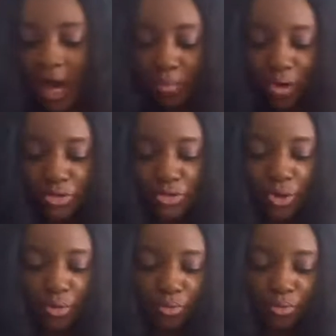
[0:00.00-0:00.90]
I'm
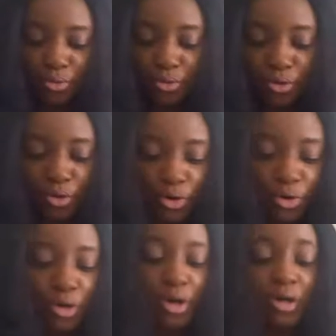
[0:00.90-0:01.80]
also
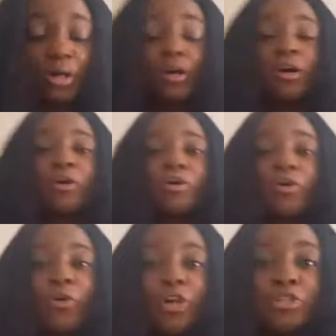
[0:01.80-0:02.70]

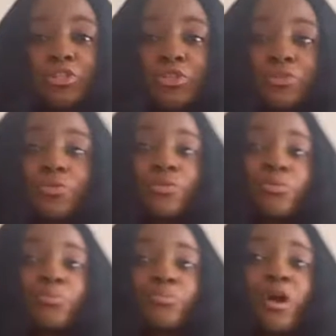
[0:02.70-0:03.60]
going to
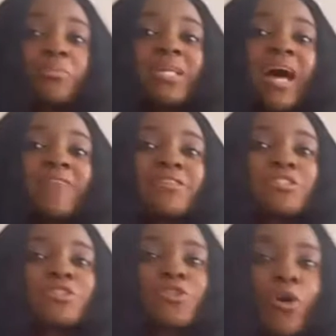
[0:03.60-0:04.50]
probably have a
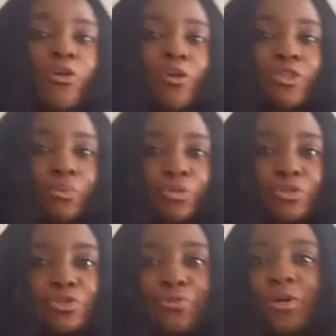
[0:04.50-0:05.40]
song on
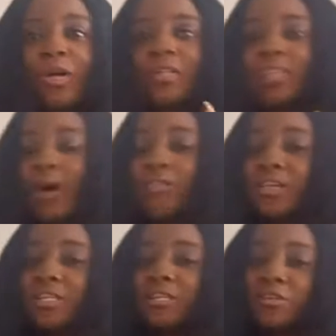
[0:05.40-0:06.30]
number two. Now
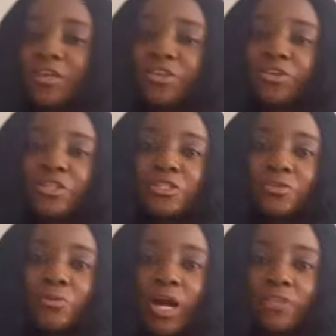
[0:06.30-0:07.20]
that's another thing you need to
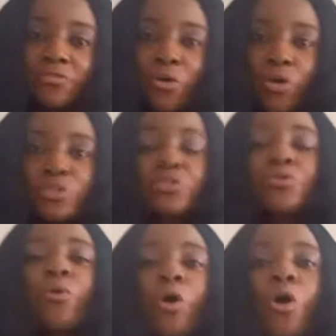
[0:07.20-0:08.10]
look out for
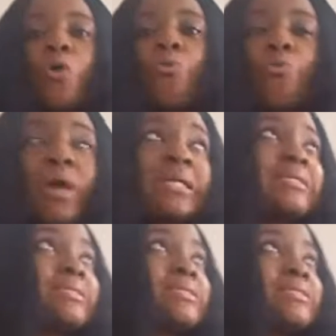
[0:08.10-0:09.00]
also.
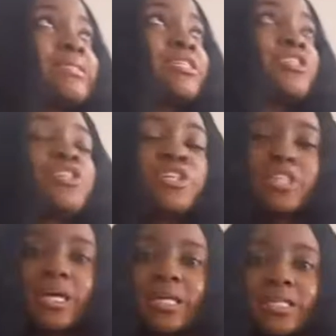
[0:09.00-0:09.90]
When teachers
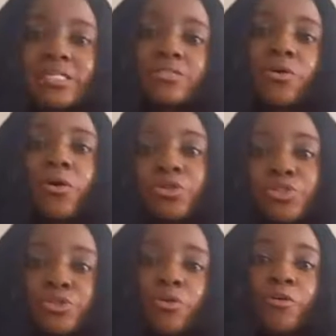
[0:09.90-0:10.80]
are getting
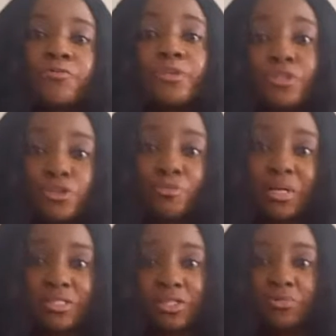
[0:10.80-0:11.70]
audio or video
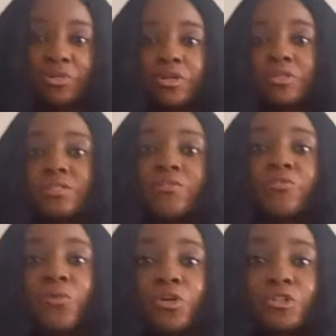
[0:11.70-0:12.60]
materials
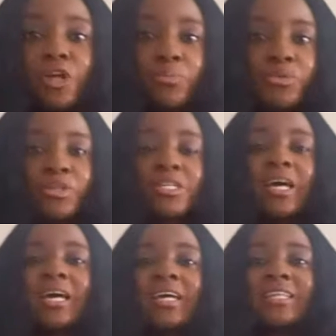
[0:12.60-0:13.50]
for numbers,
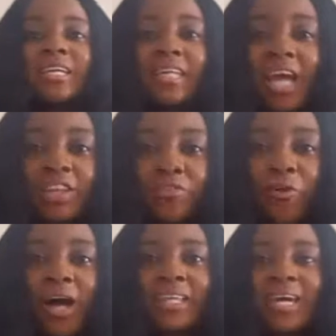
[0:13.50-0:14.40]
they get
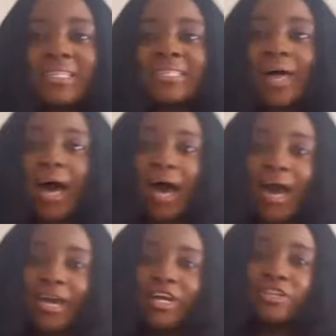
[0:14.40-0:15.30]
for an
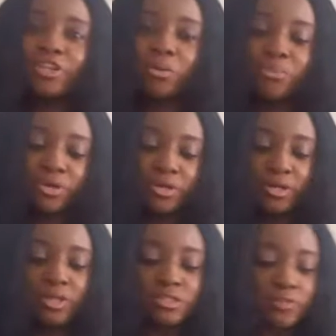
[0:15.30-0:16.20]
entire number.
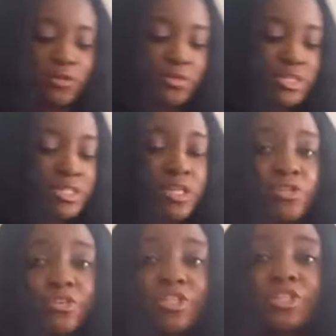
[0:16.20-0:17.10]
So for
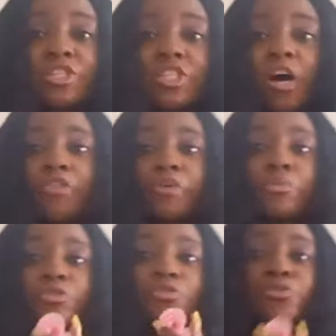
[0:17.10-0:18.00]
instance, you're teaching a child
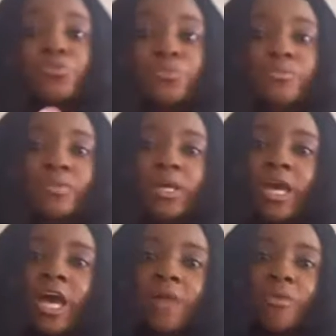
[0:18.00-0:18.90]
number two,
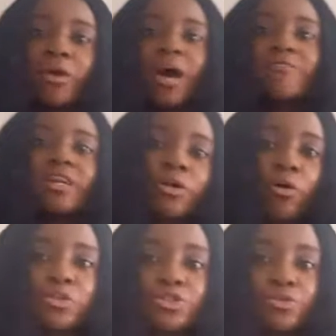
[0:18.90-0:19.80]
but you have an
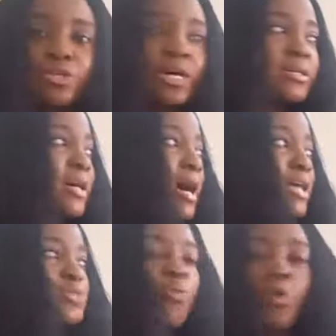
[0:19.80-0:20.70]
audio that
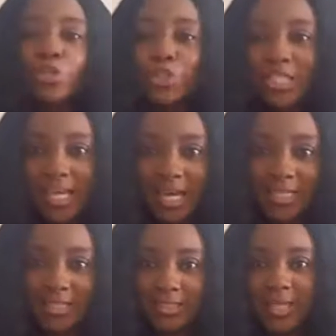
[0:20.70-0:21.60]
has 1 to
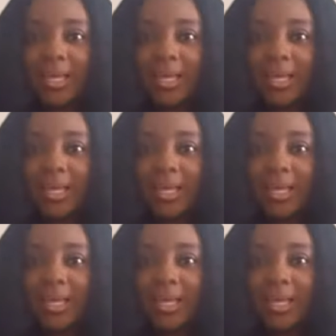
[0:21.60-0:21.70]
10.